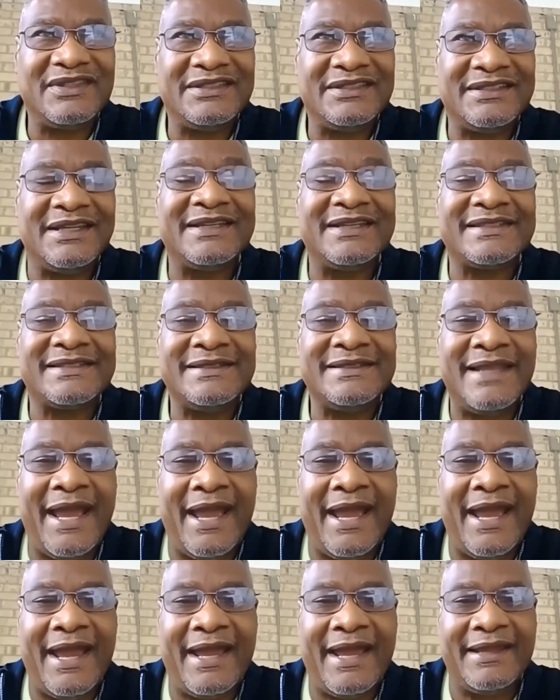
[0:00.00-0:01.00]
does
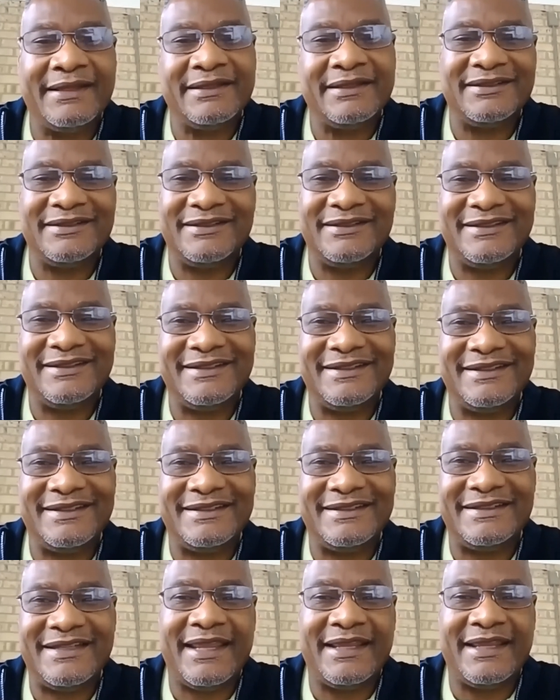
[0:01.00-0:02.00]
not
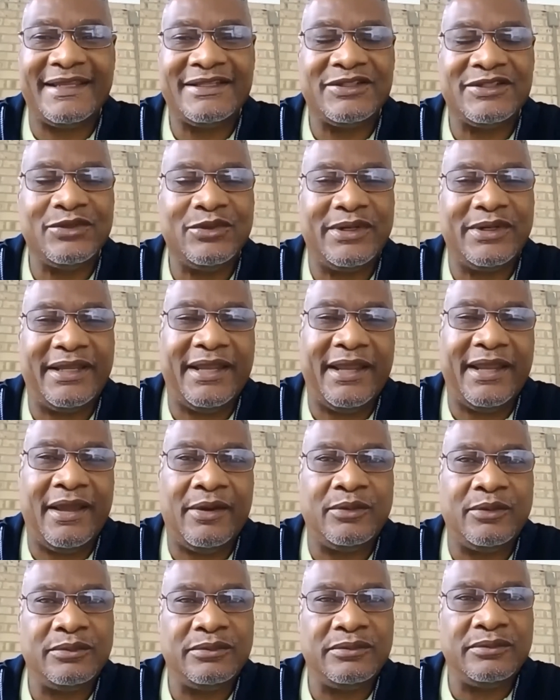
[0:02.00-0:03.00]
take into
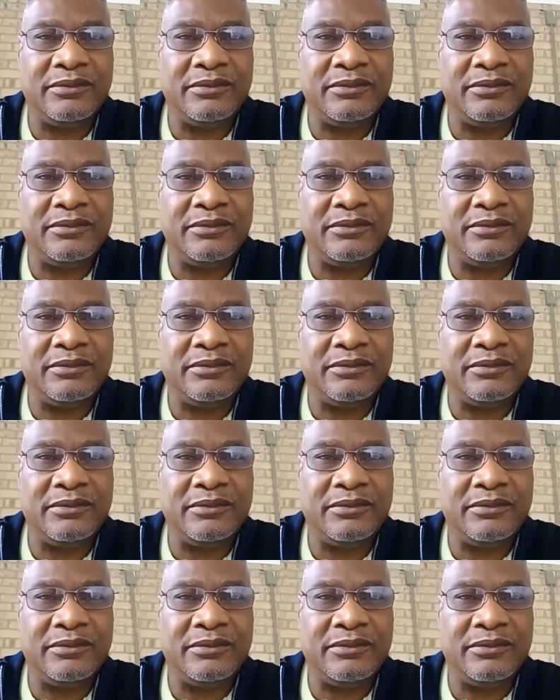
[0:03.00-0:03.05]
account